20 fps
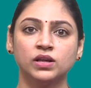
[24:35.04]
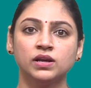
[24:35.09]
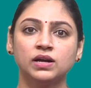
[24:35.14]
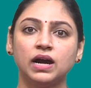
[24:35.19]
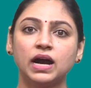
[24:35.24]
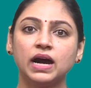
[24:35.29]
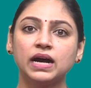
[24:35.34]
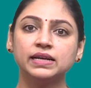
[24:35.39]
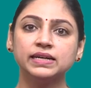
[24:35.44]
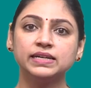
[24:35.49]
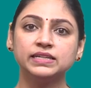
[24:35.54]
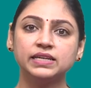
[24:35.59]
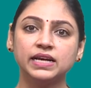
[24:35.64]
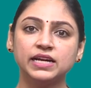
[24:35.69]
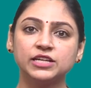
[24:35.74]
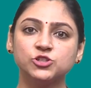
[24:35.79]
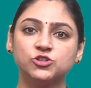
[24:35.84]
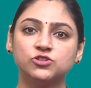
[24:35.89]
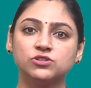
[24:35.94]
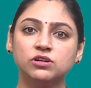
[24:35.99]

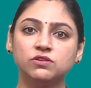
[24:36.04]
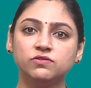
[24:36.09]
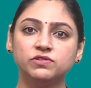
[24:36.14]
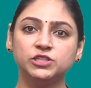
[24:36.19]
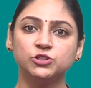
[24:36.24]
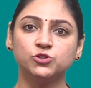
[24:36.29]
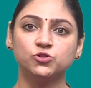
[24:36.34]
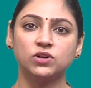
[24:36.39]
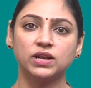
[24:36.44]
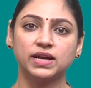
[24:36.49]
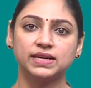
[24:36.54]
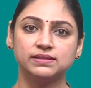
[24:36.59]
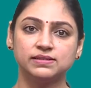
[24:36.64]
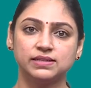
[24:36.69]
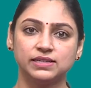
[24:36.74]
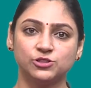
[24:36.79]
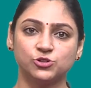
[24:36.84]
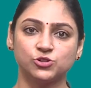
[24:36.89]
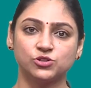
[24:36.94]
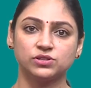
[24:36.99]
Architectural
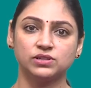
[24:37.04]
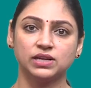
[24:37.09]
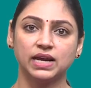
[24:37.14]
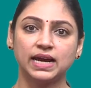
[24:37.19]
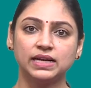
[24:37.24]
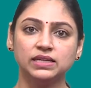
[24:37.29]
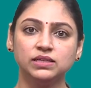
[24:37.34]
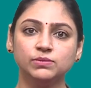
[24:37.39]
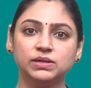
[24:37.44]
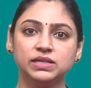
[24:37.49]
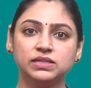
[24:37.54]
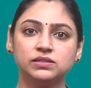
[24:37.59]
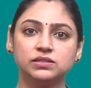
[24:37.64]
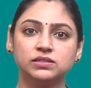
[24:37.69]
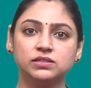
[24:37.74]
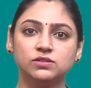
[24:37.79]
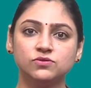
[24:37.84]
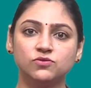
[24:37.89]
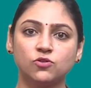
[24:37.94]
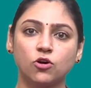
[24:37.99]
visualization.
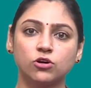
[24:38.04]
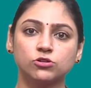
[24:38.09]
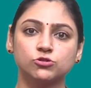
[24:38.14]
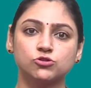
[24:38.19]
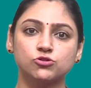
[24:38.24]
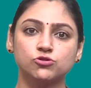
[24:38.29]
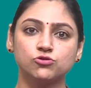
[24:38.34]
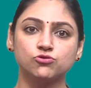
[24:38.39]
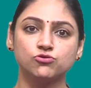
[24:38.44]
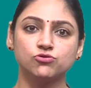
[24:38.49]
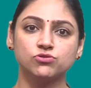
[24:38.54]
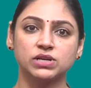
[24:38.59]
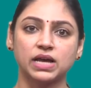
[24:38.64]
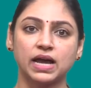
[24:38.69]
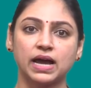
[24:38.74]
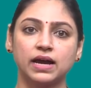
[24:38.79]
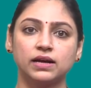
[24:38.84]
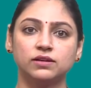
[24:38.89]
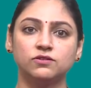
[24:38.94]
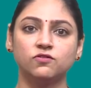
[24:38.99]
Animated walkthroughs
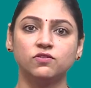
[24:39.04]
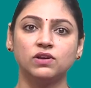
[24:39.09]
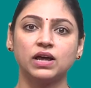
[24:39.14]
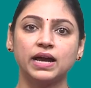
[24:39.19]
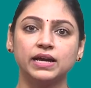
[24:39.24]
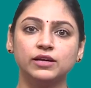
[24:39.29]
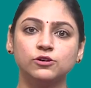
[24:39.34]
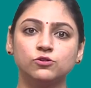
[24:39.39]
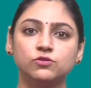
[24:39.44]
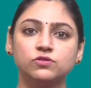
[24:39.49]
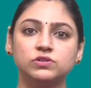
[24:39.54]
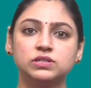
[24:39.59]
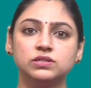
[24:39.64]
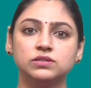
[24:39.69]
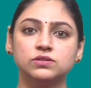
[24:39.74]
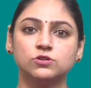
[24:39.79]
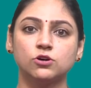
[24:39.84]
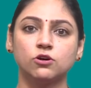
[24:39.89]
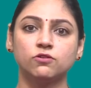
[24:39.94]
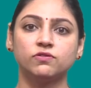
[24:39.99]
and
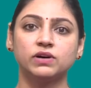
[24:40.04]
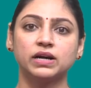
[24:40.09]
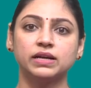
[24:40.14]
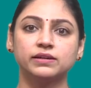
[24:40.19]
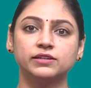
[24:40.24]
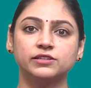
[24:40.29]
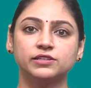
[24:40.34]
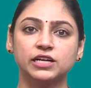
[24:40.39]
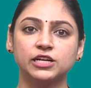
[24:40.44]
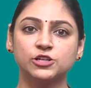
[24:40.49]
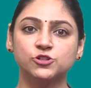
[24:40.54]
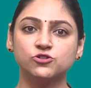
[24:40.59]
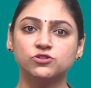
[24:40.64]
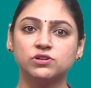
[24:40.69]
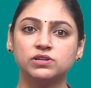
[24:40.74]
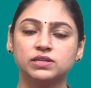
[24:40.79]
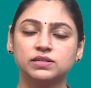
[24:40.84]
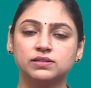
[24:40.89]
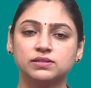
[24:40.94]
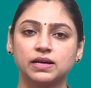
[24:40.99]
flyovers of
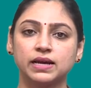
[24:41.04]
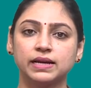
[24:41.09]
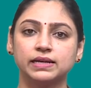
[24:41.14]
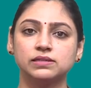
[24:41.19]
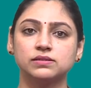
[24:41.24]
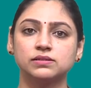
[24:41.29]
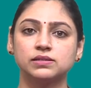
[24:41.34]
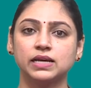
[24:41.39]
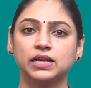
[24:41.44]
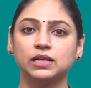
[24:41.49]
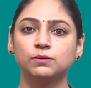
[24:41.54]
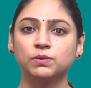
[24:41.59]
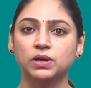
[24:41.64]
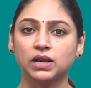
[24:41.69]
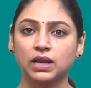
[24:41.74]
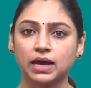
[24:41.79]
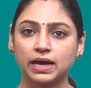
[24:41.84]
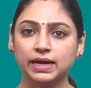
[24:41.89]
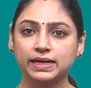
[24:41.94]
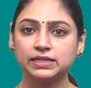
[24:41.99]
architectural designs help
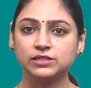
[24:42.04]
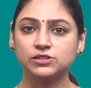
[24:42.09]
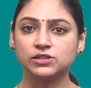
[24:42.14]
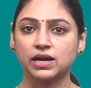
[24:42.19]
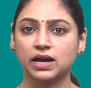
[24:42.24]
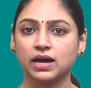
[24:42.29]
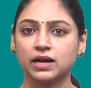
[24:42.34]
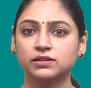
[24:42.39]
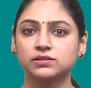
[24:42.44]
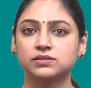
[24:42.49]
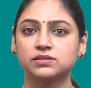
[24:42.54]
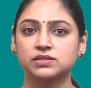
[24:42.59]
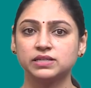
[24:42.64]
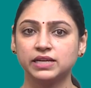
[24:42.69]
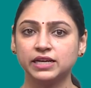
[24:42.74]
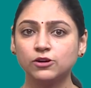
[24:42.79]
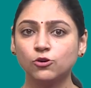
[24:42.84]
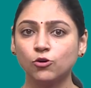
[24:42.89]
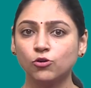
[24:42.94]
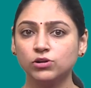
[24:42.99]
client and
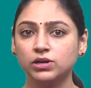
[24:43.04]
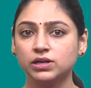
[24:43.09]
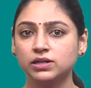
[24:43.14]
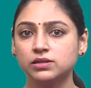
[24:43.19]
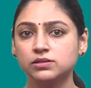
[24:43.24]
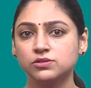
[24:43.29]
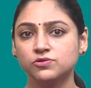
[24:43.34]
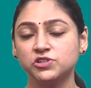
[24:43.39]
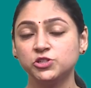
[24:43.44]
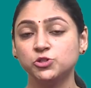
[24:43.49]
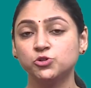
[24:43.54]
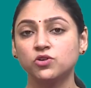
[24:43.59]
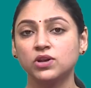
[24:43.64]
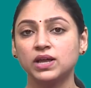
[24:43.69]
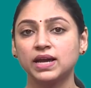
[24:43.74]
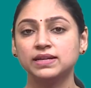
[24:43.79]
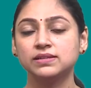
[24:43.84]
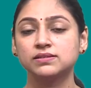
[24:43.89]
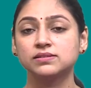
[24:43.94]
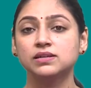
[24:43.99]
stakeholders
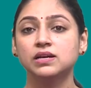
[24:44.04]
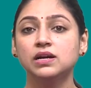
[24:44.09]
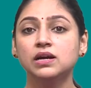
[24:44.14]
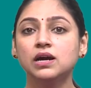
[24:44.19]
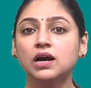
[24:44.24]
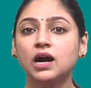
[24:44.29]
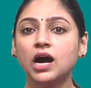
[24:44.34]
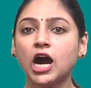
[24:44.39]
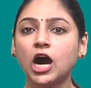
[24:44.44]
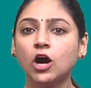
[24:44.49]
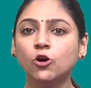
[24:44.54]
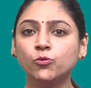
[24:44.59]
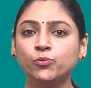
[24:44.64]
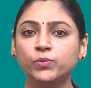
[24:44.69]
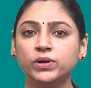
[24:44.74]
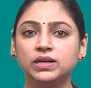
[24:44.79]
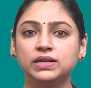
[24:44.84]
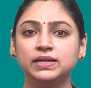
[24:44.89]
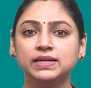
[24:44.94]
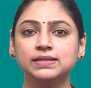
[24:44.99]
visualize how
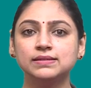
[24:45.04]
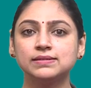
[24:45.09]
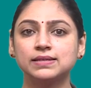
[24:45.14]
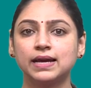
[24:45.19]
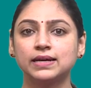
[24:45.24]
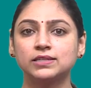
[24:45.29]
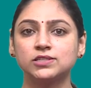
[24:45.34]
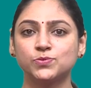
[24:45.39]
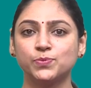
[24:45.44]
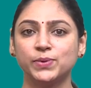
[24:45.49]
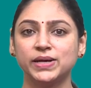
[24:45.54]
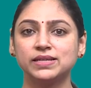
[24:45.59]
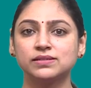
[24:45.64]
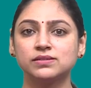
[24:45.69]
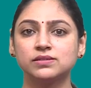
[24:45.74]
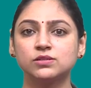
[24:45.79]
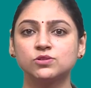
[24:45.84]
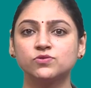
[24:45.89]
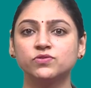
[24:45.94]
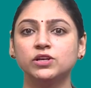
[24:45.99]
buildings and
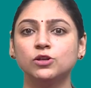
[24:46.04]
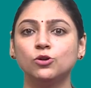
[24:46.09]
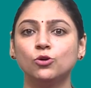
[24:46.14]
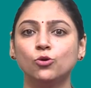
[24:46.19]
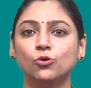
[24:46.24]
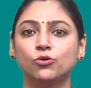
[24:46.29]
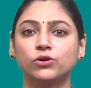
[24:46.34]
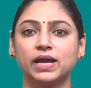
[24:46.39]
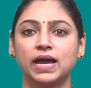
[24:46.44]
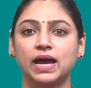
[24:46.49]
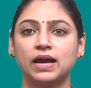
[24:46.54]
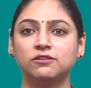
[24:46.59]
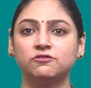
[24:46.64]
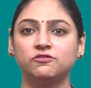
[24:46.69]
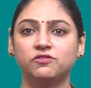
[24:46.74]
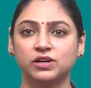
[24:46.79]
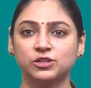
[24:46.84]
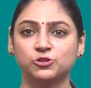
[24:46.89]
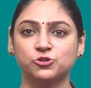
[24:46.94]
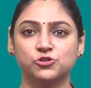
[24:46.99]
spaces will look
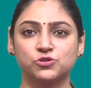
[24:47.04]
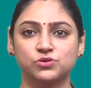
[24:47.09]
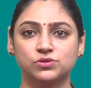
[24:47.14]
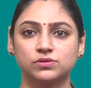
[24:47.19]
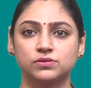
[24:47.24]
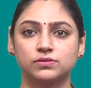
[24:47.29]
and function.